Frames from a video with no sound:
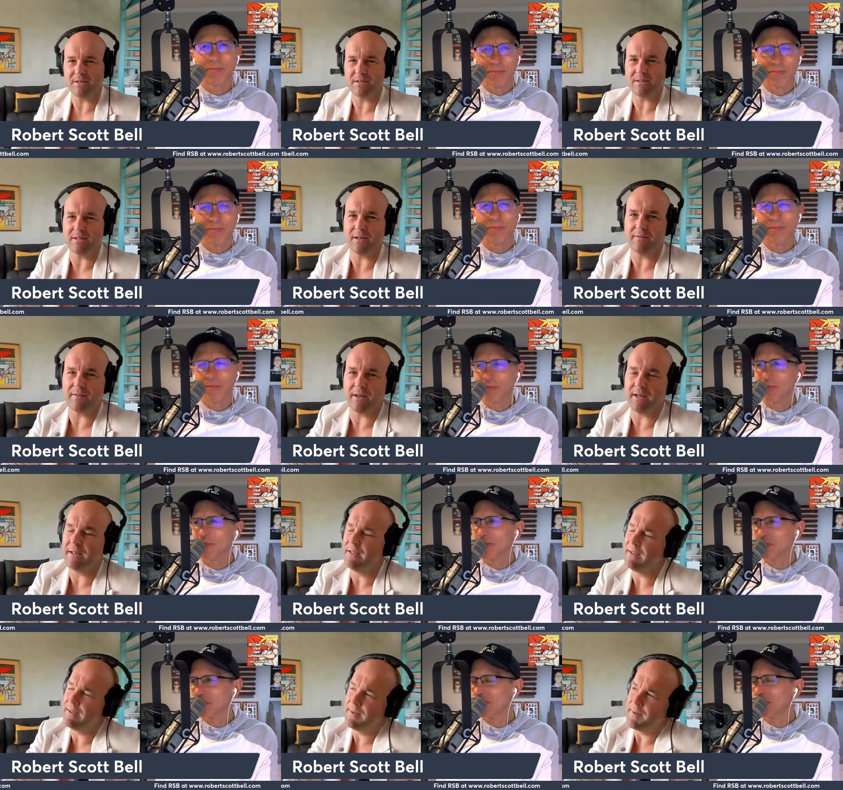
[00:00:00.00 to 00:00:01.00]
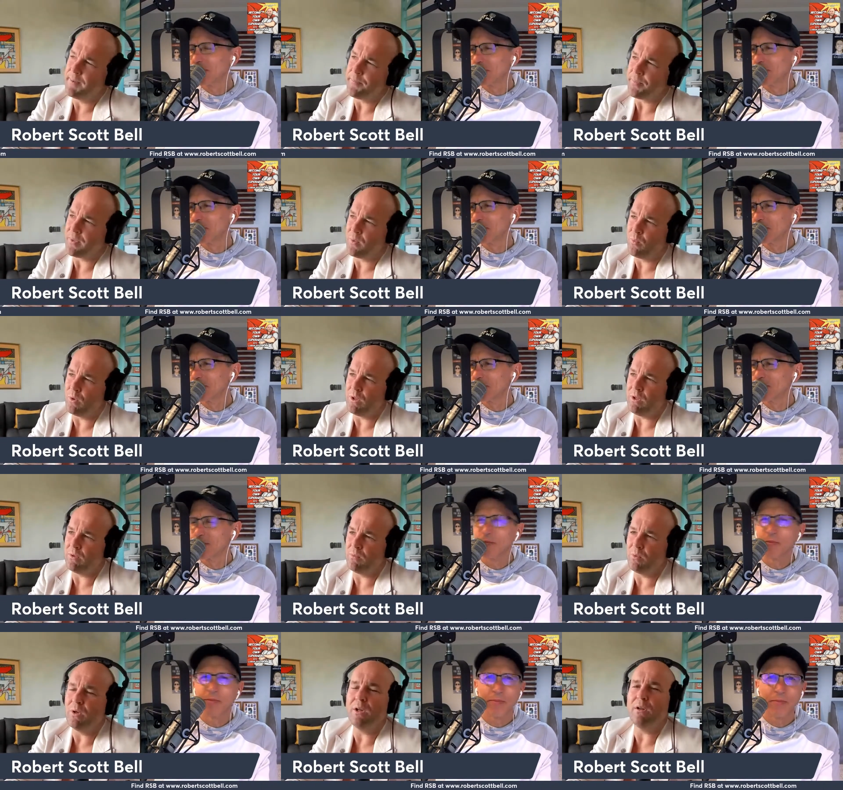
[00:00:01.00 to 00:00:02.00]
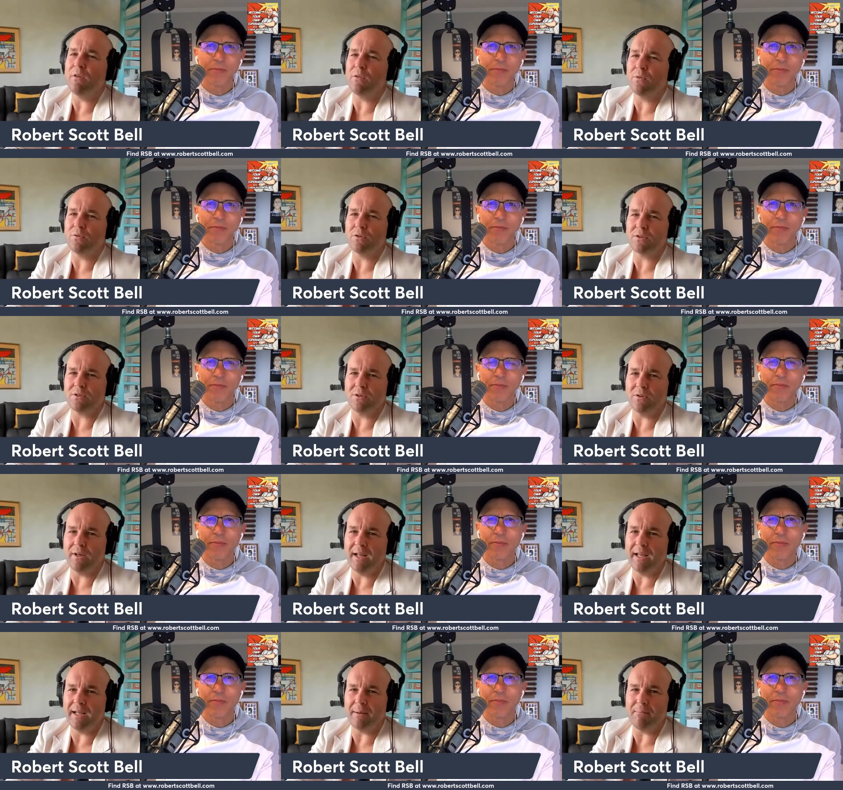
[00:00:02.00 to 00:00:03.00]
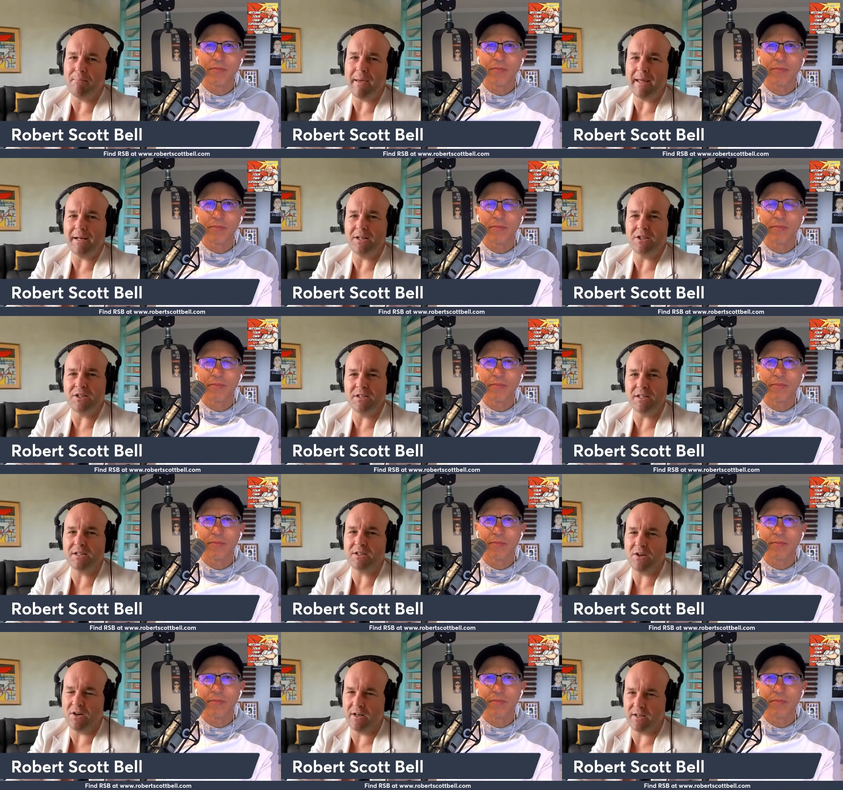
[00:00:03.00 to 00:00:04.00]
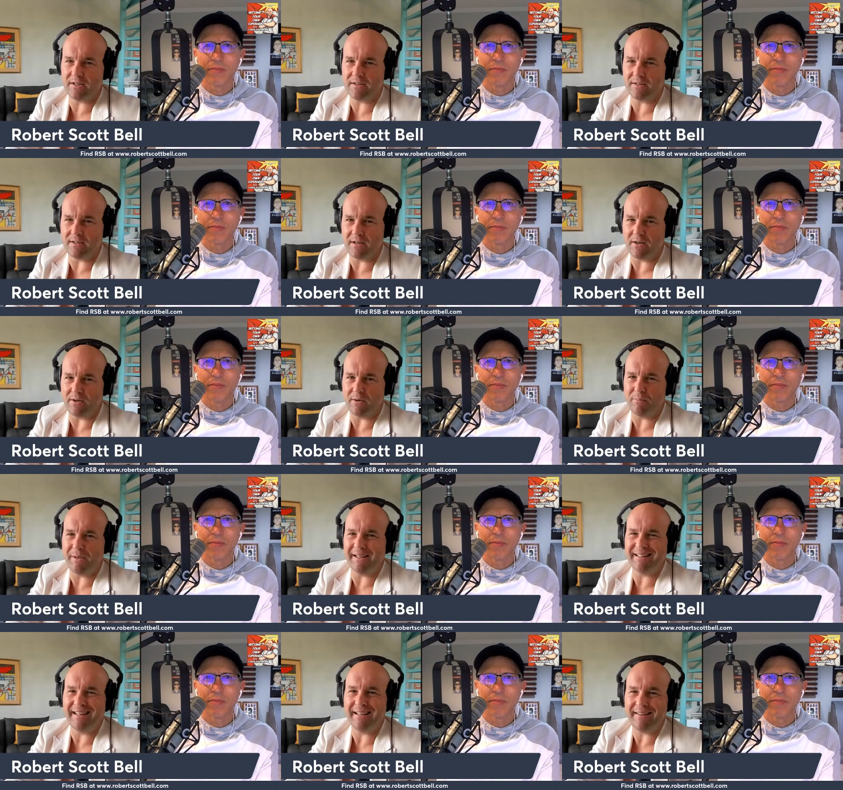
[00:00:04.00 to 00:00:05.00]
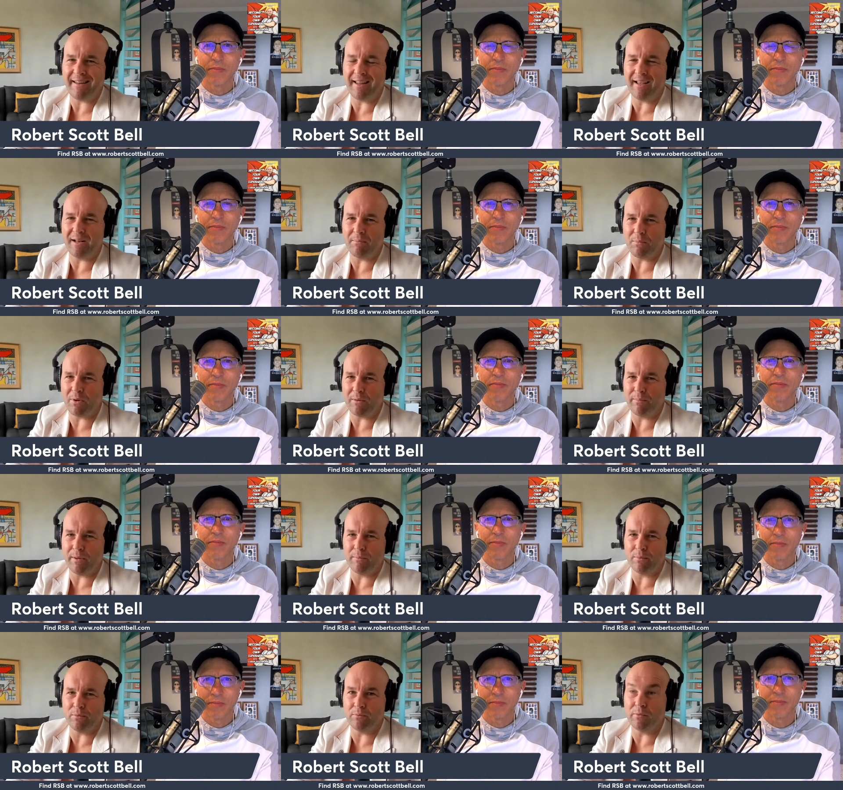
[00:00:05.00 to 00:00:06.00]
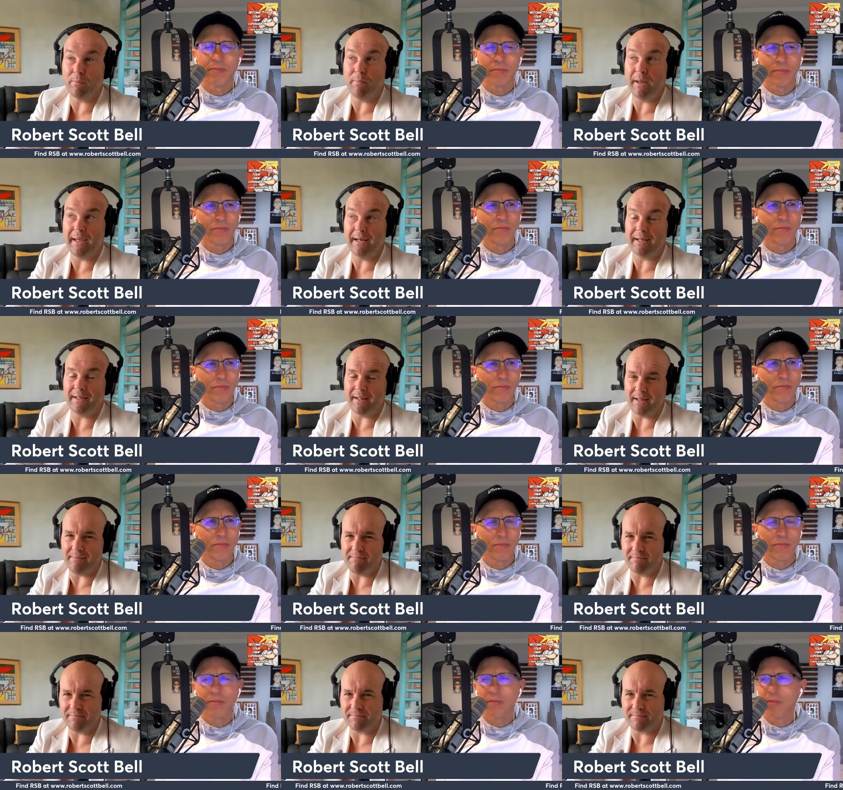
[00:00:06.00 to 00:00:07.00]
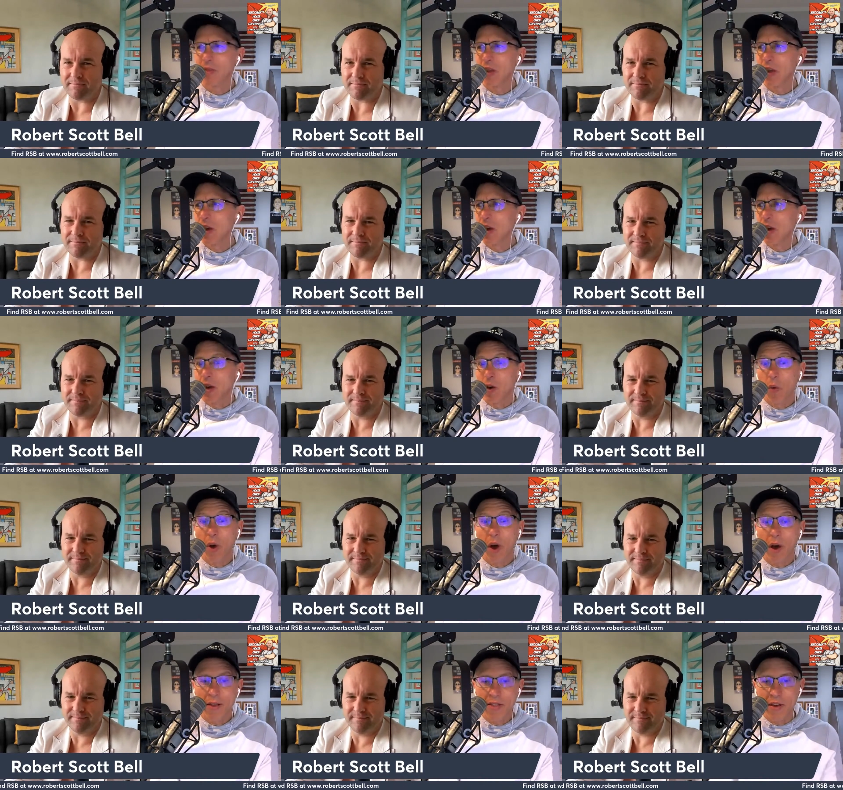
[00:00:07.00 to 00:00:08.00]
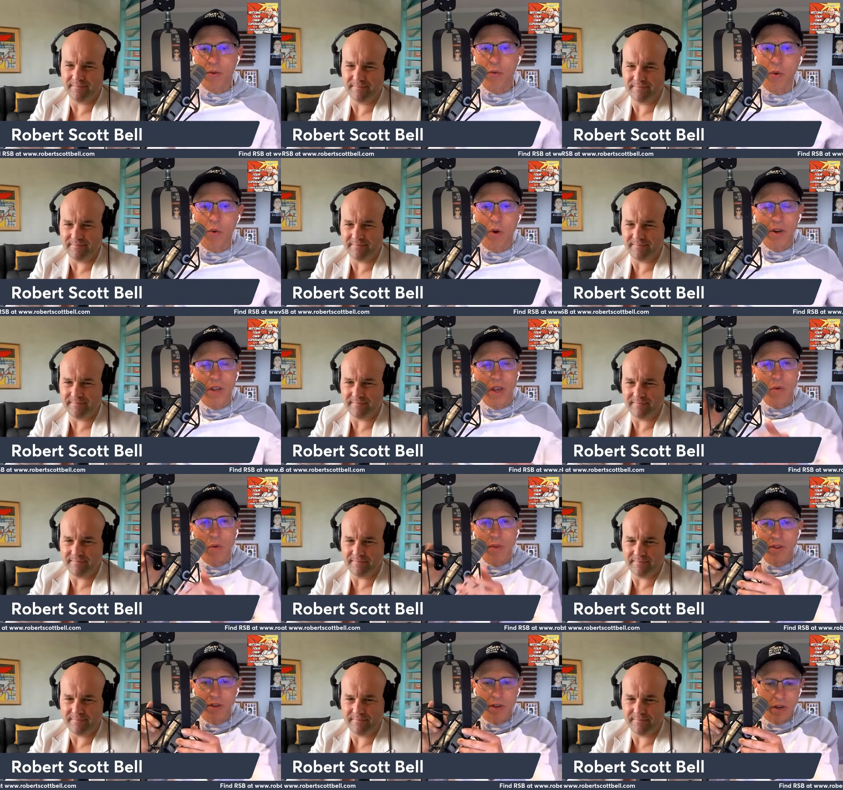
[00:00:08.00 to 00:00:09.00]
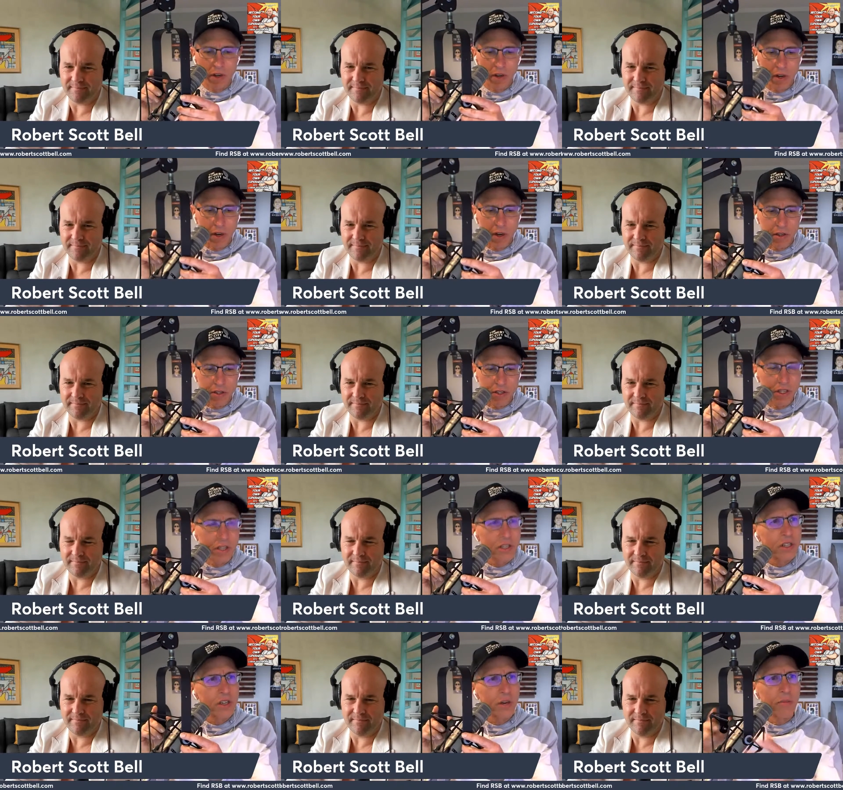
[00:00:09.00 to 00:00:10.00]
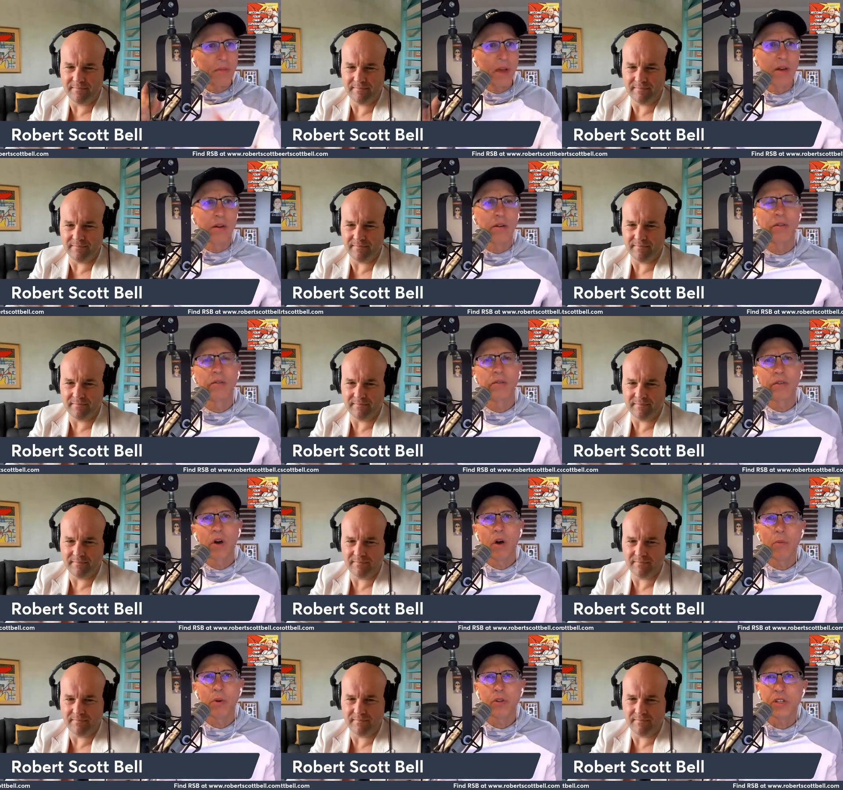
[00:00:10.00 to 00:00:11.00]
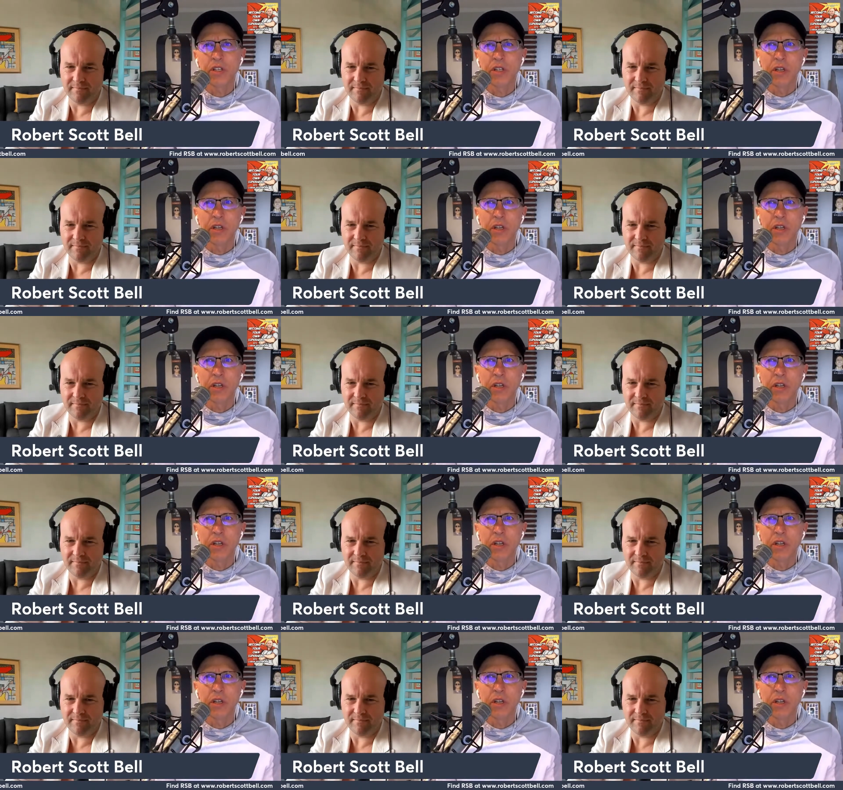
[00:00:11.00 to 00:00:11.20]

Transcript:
Speaker 1: of the stuff today, what are you what are your thoughts on how to manage this kind of scenario, being let down by people
Speaker 2: repeatedly? Well, I think we're working with a, a, a system that almost